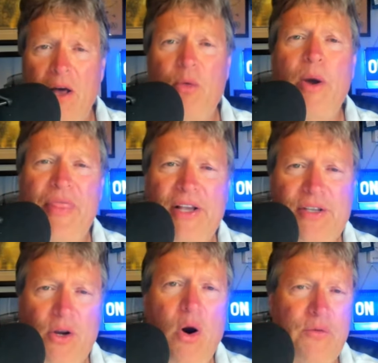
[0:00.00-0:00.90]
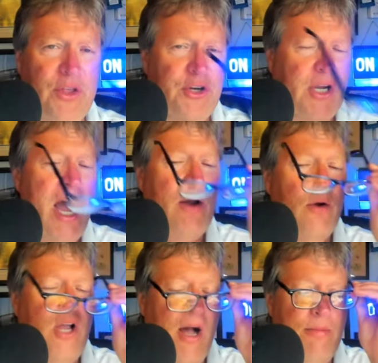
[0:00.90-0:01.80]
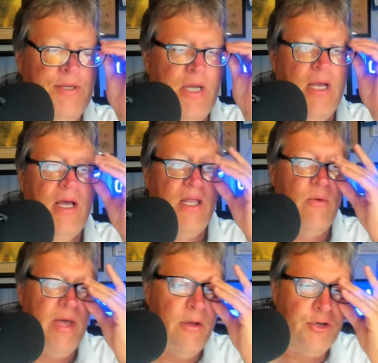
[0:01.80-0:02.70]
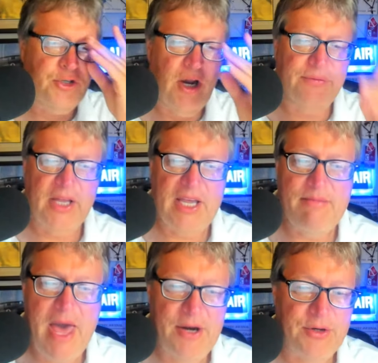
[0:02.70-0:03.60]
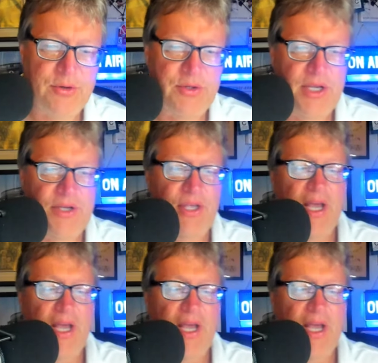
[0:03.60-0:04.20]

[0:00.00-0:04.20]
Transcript: the way things are going for the Chicago Cubs, the way they're shuffling managers these